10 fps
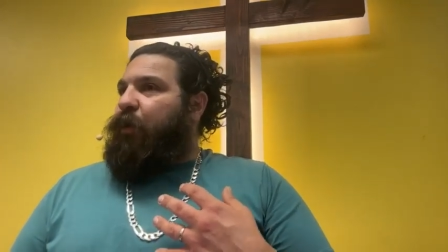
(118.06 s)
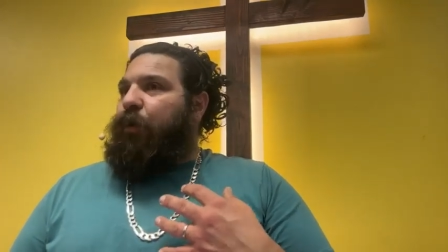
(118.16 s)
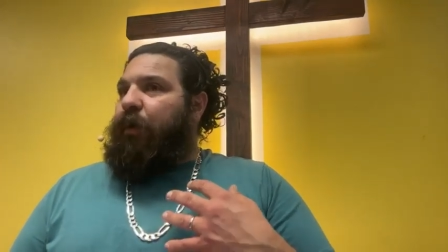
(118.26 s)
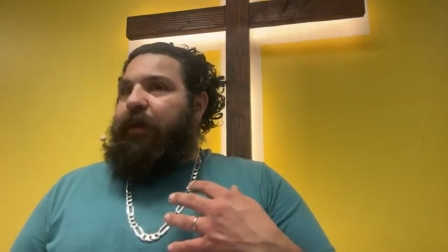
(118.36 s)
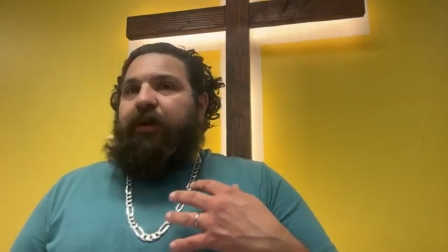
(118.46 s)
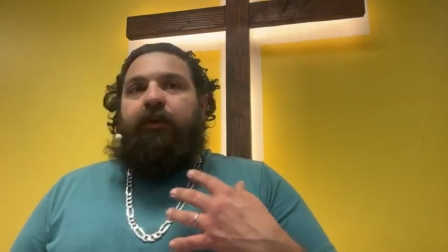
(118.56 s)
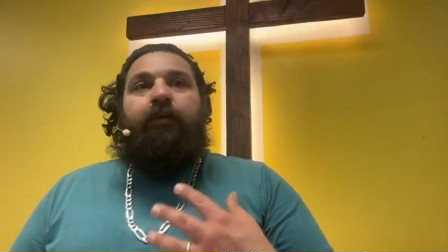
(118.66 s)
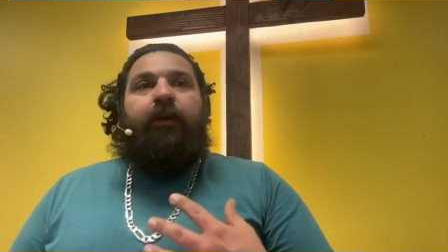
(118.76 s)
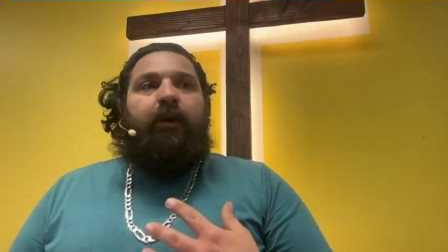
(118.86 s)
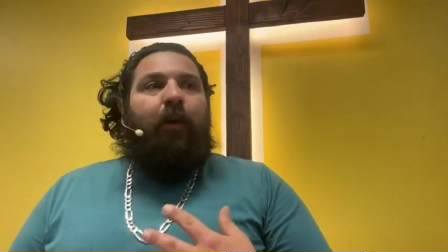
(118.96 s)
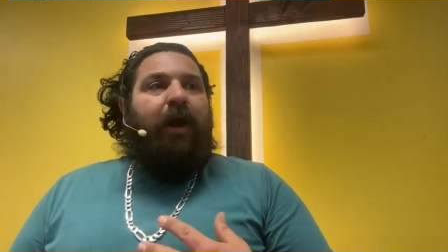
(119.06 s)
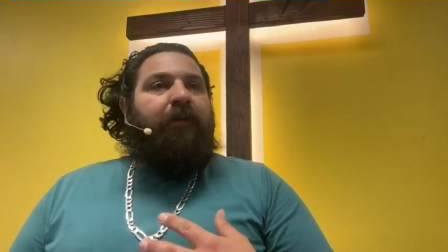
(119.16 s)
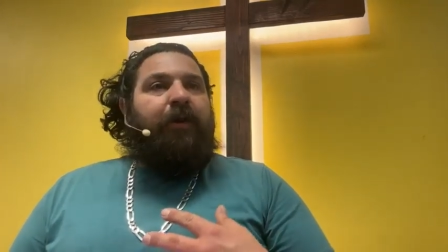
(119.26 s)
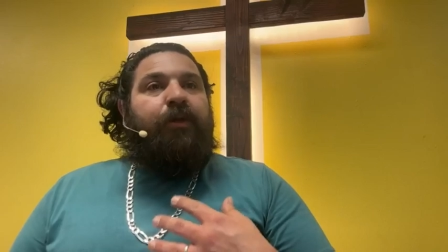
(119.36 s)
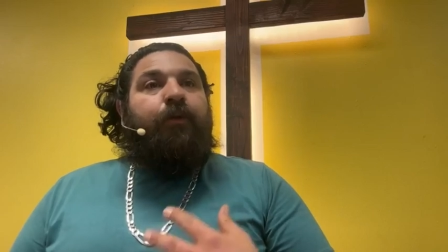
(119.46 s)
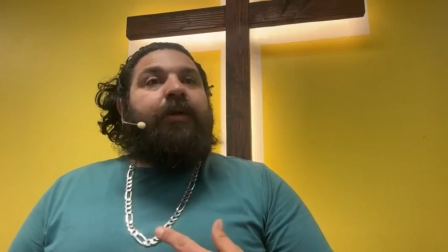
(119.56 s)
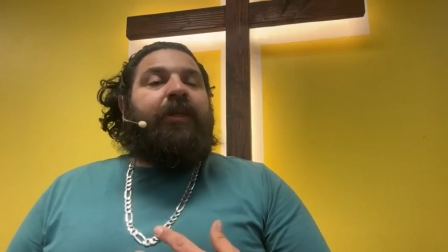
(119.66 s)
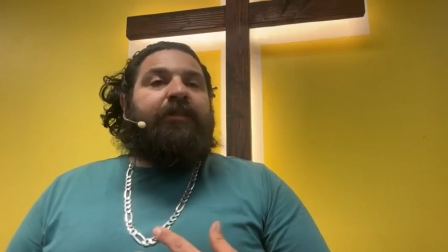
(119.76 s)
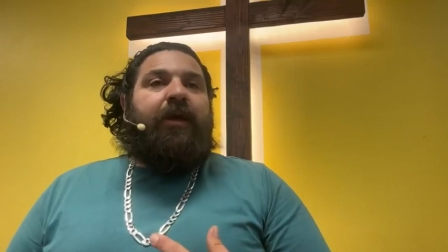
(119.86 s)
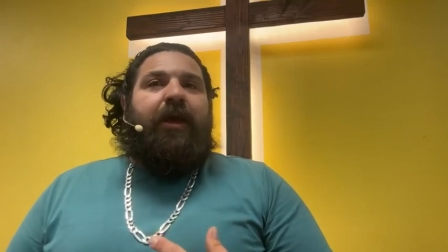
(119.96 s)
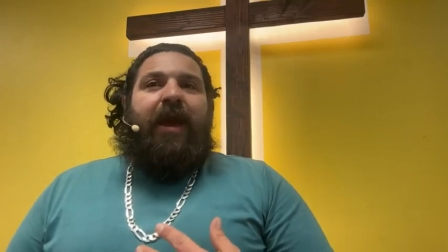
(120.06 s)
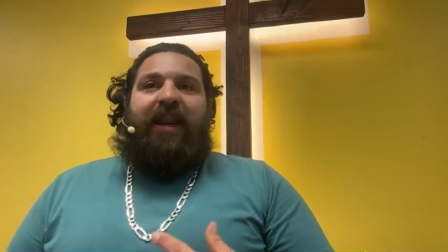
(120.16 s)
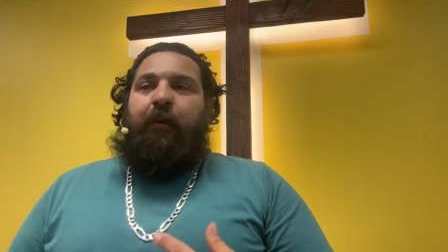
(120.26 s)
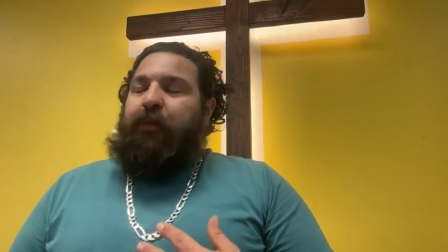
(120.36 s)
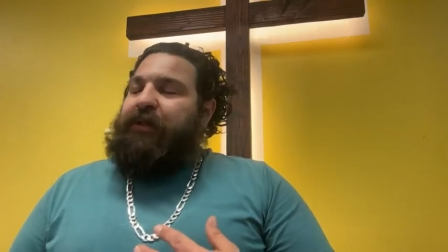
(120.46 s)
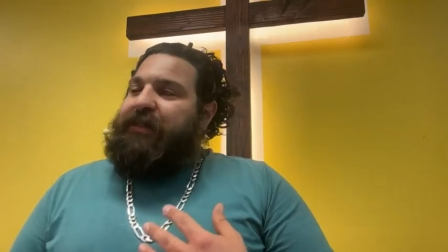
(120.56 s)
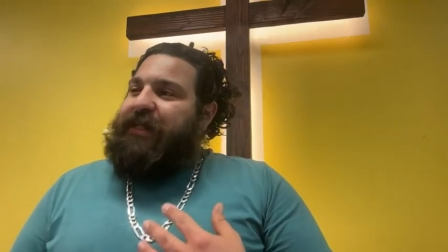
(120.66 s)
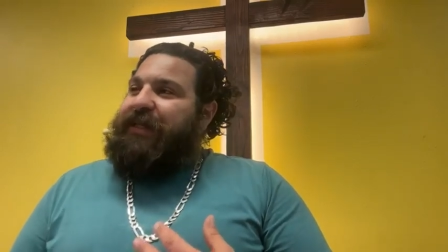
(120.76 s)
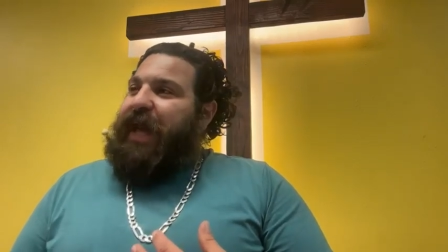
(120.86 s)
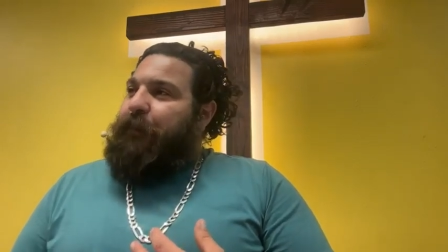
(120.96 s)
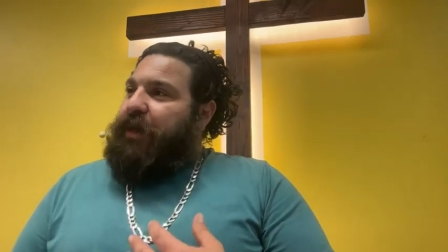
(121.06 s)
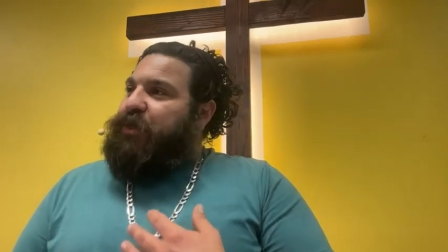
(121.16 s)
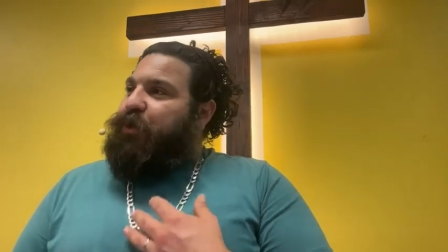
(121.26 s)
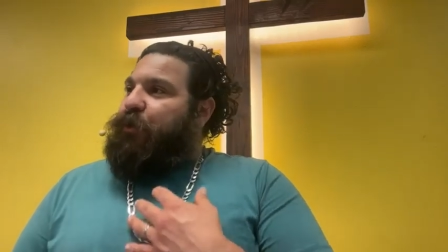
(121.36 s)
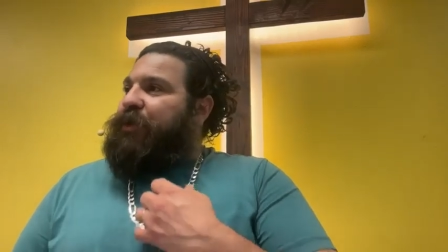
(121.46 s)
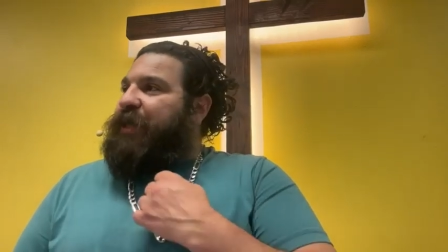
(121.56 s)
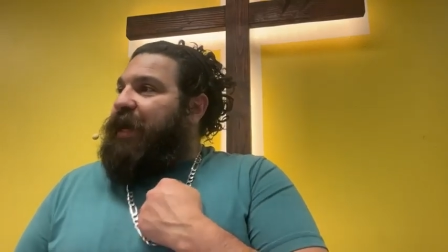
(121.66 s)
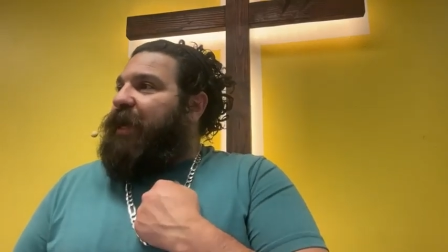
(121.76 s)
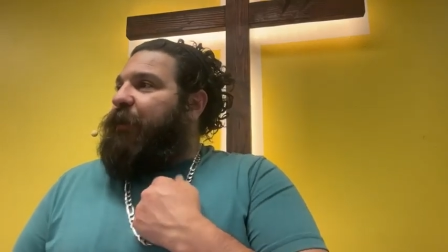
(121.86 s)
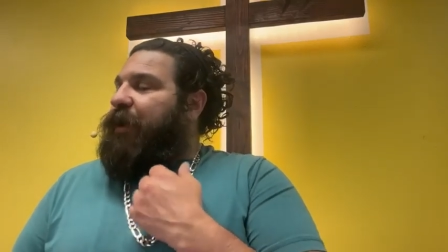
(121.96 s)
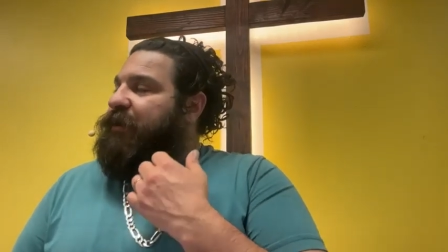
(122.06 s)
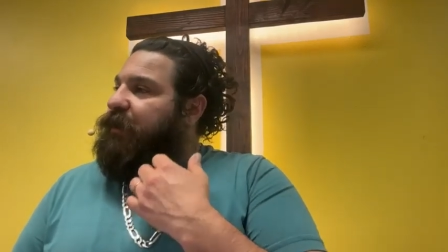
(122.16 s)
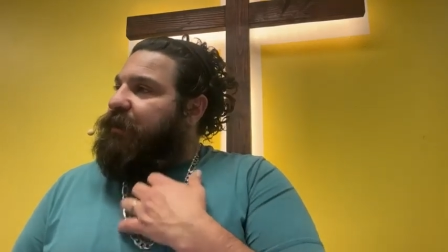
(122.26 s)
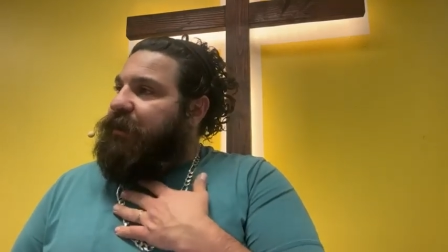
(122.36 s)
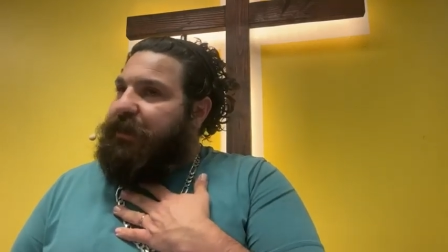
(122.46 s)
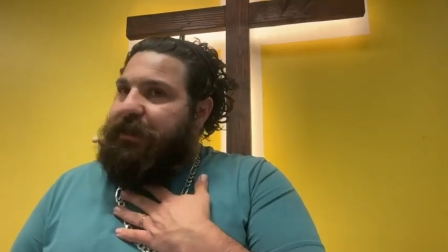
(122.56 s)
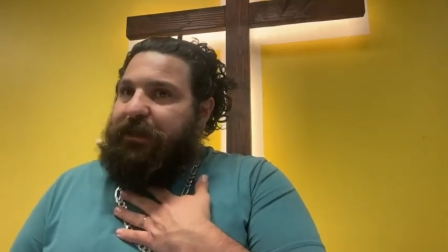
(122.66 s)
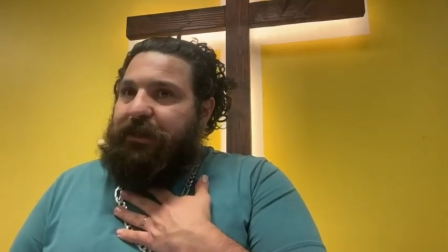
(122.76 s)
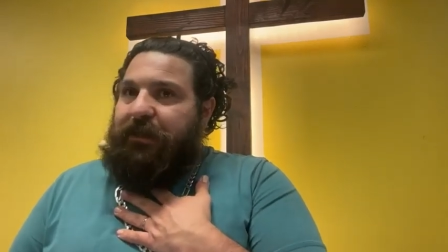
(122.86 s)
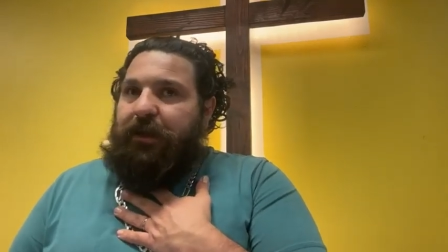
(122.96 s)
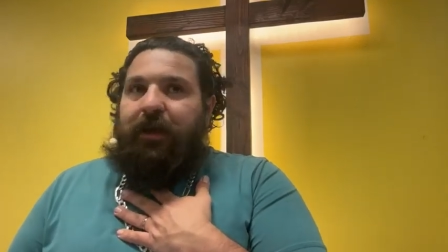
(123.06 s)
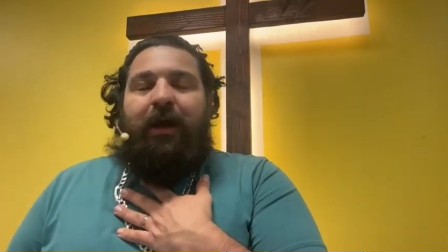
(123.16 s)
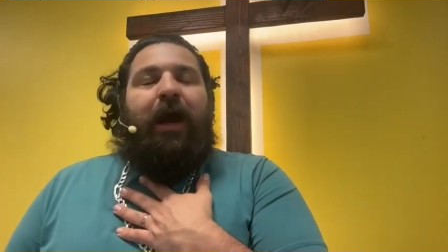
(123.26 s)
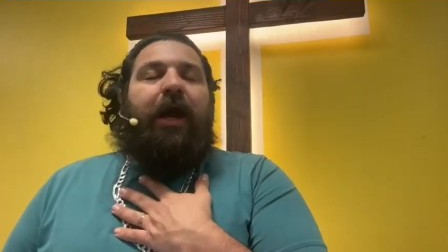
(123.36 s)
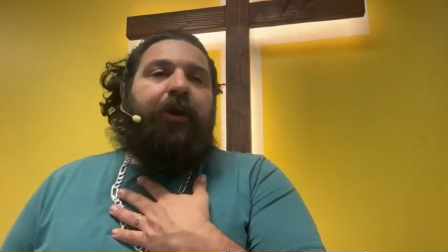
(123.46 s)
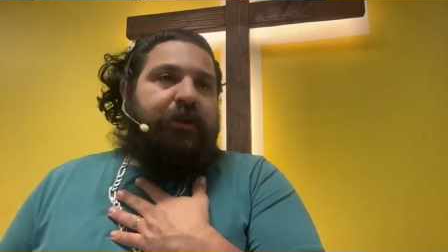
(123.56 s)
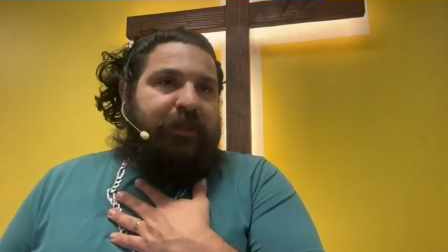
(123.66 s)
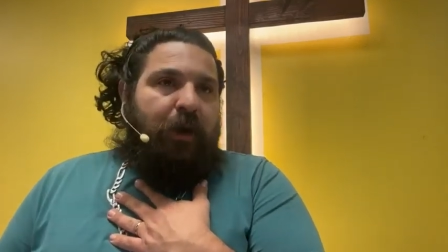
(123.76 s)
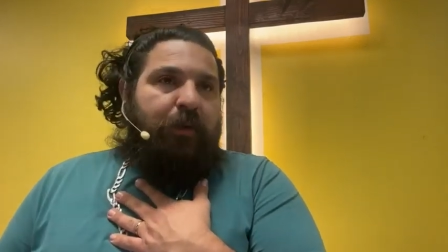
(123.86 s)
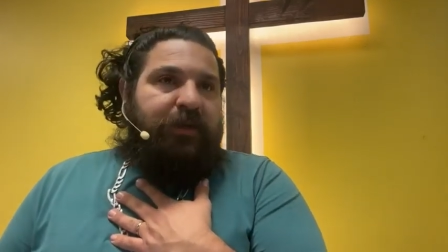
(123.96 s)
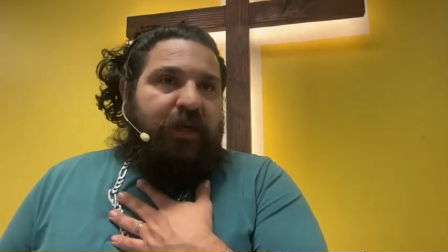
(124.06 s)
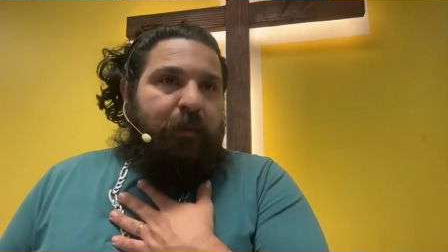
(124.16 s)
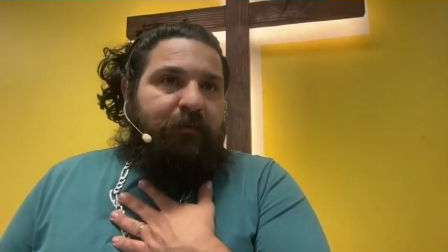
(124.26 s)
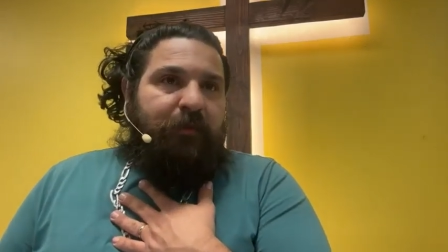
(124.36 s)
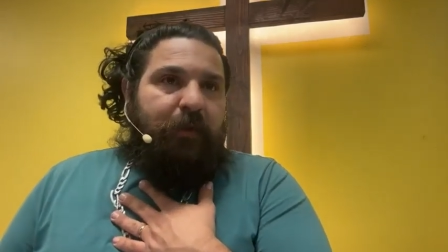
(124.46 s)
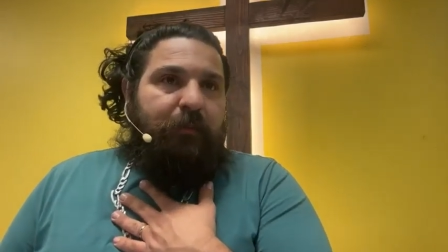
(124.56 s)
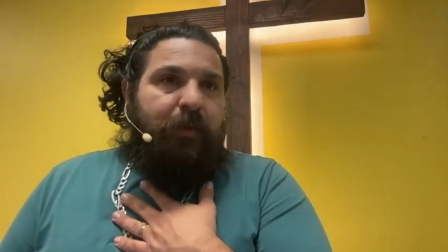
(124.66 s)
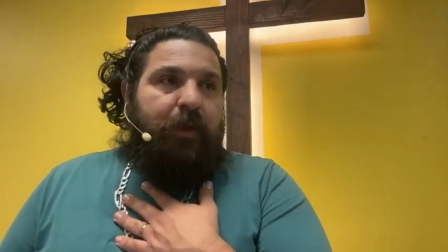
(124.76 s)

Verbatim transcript: Like, what are they doing? Why are they doing this? And I remember seeing that, and my soul sank in me. I was like, ah, I understand what he's coming from.